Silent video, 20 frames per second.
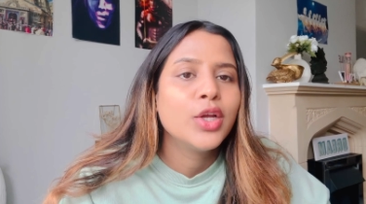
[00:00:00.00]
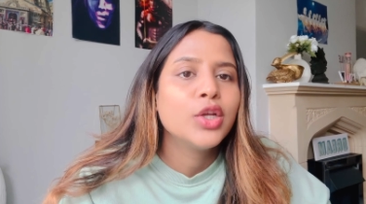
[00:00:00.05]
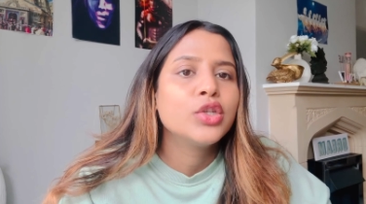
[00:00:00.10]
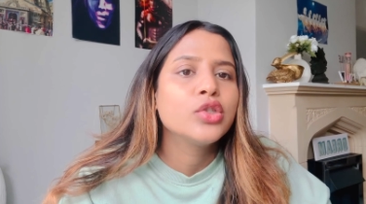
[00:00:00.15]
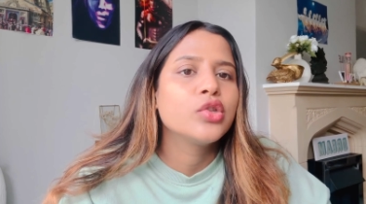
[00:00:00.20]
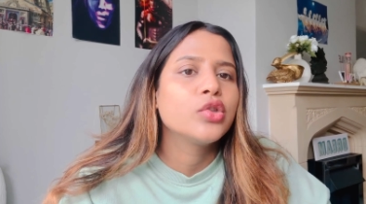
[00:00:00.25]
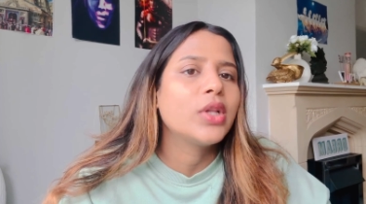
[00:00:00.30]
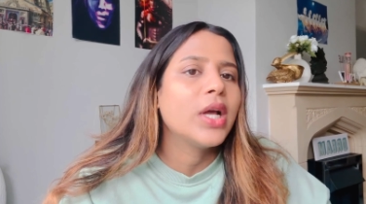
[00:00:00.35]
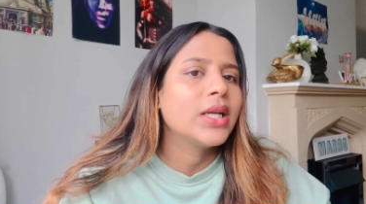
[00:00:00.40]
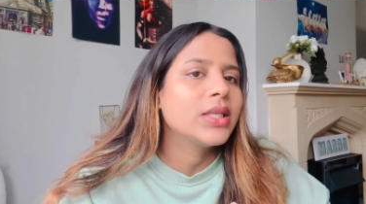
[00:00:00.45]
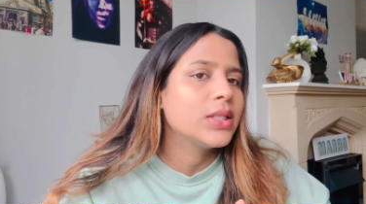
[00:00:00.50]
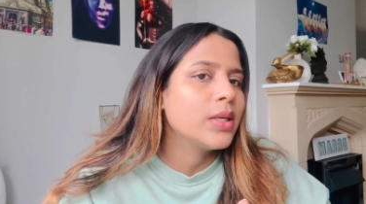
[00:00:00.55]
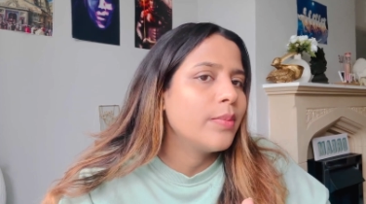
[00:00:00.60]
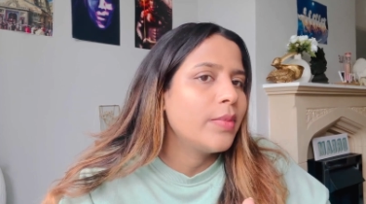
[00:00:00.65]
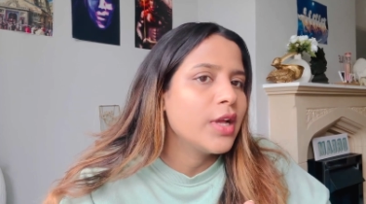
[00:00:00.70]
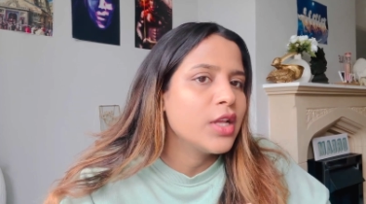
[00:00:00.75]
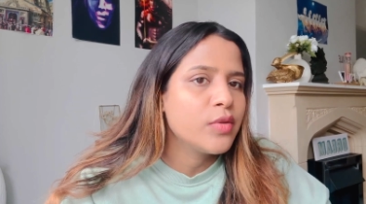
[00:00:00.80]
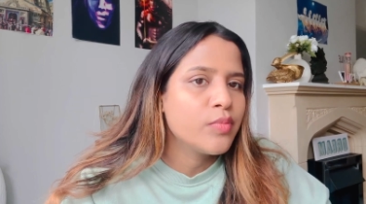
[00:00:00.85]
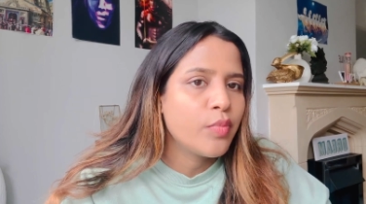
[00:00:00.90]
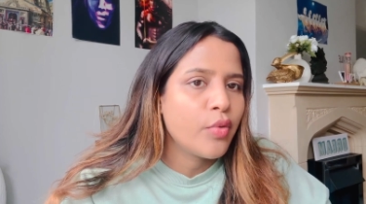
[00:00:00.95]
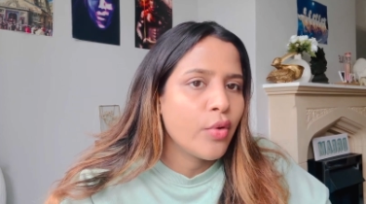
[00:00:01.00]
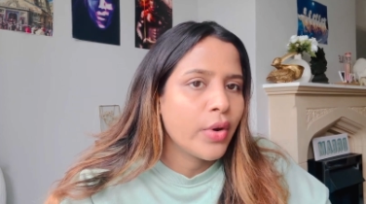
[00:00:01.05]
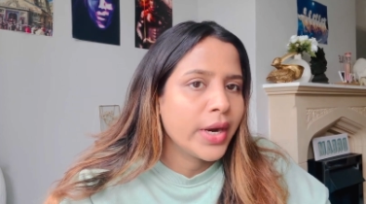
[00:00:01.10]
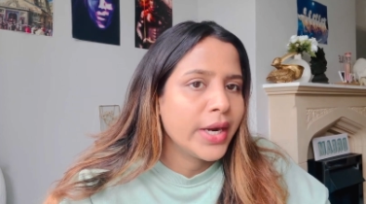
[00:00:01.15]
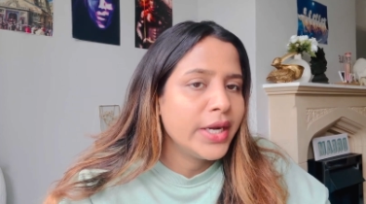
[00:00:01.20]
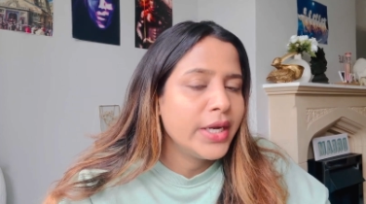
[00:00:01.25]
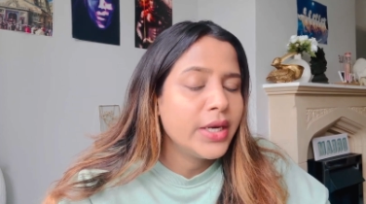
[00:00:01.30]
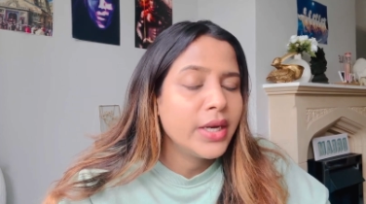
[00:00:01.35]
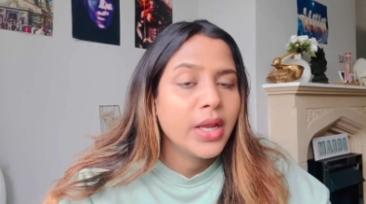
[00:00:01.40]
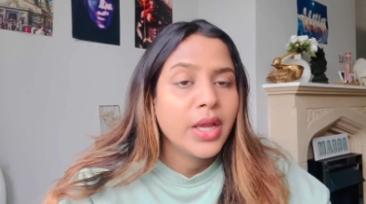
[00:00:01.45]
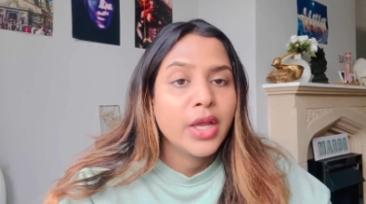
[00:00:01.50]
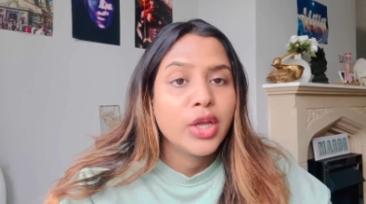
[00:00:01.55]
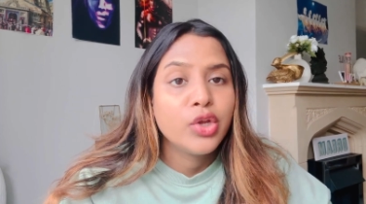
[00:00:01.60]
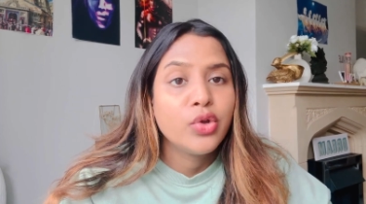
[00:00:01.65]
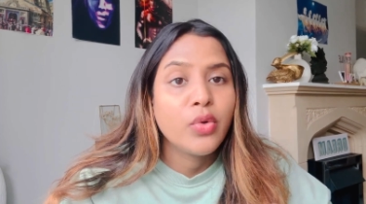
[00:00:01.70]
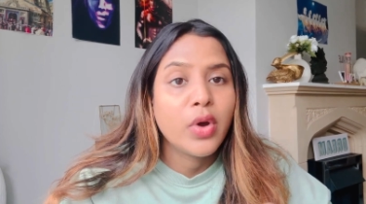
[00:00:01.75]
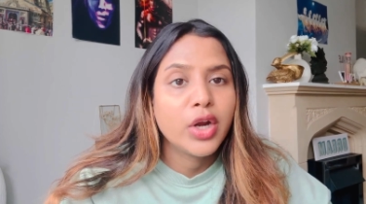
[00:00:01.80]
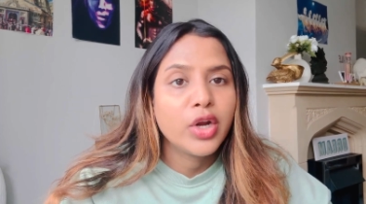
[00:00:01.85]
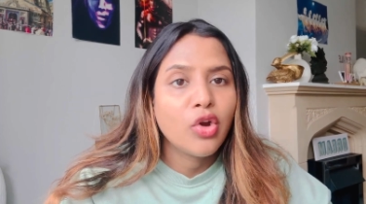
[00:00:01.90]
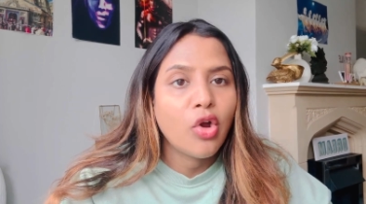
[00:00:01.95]
So that's a plus point.
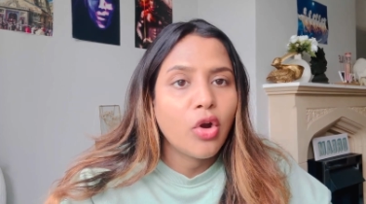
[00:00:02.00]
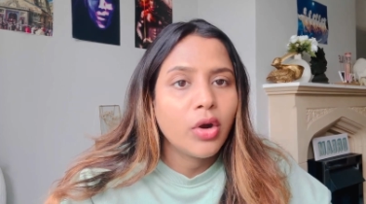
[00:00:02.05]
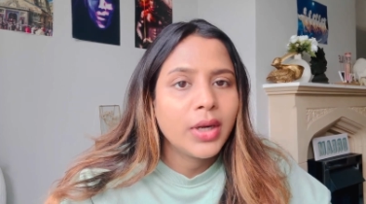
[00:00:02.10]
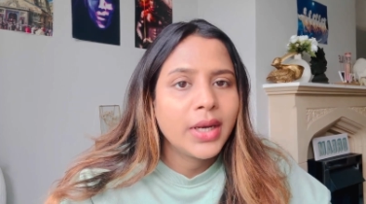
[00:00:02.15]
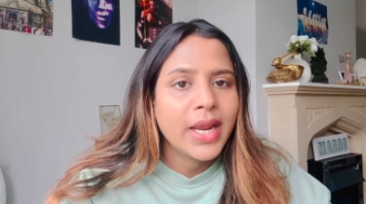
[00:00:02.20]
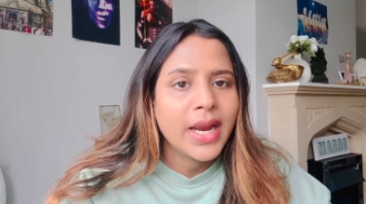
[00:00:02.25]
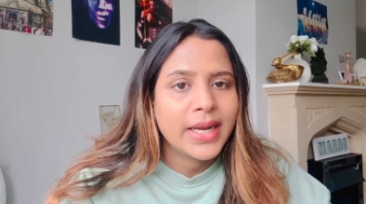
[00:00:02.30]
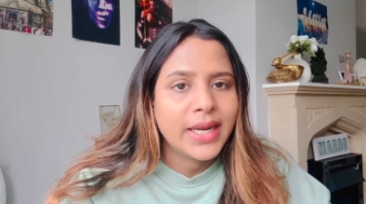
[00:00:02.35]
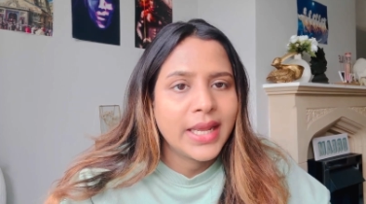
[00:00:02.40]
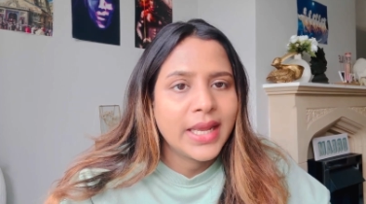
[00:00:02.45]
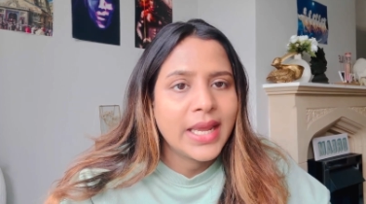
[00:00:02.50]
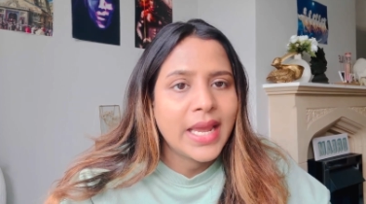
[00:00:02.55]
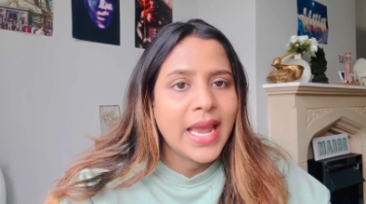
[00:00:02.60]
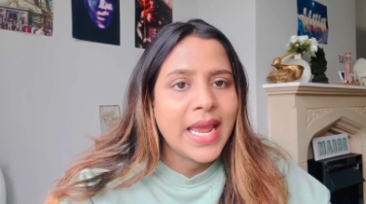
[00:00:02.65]
You are not getting